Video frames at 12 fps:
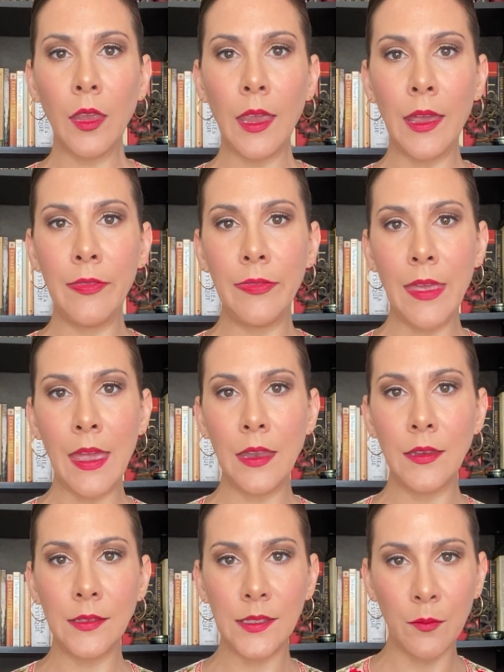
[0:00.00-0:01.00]
and
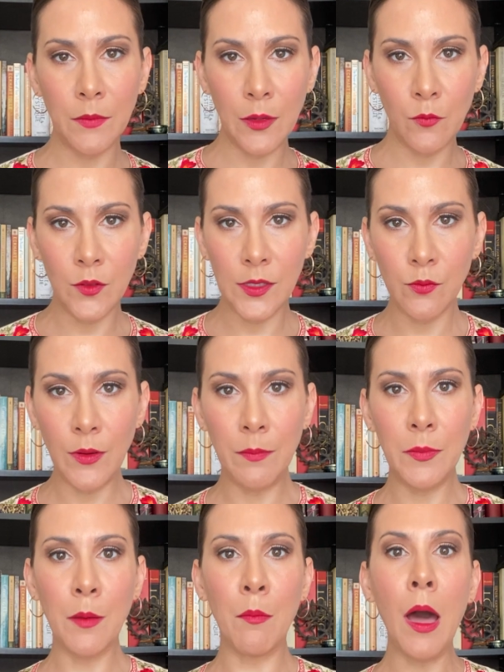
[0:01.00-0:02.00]
then something will
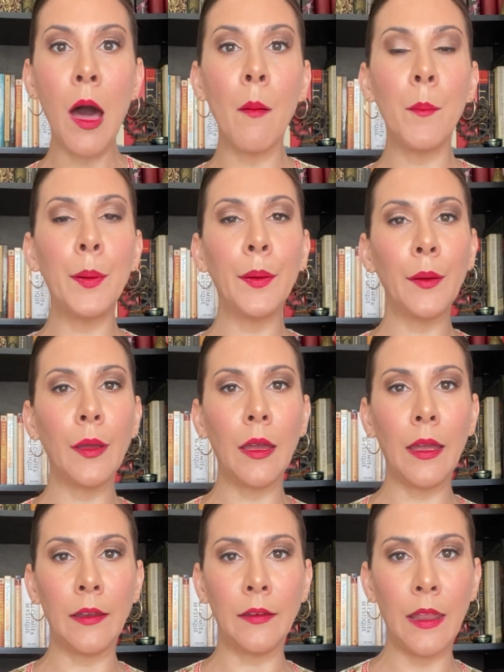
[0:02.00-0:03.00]
sweep them up,
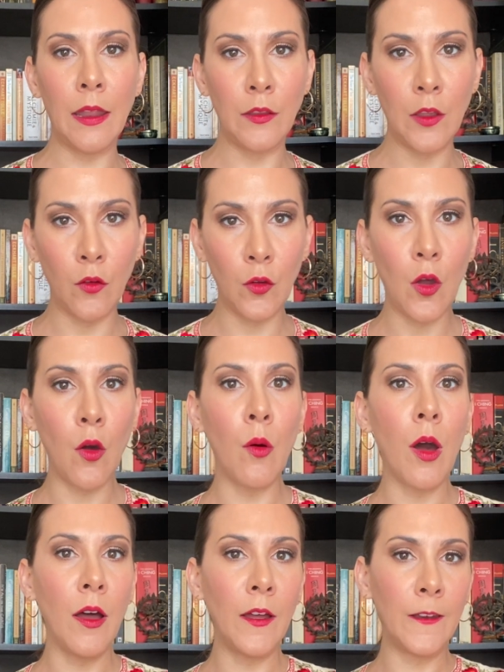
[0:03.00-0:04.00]
and then they'll go
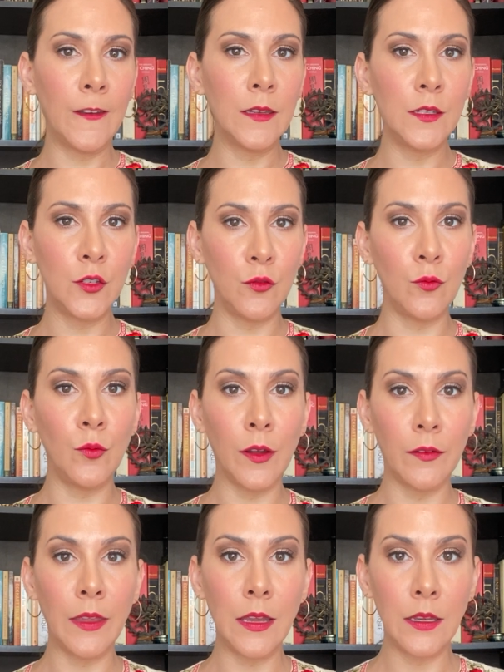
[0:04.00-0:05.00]
on to
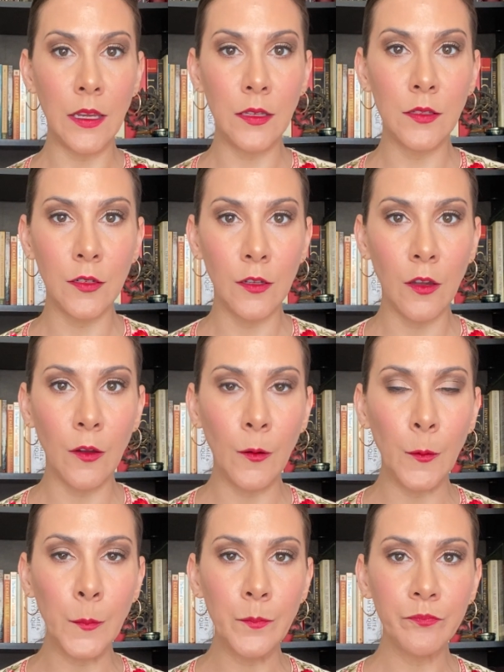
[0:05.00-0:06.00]
where they need to go.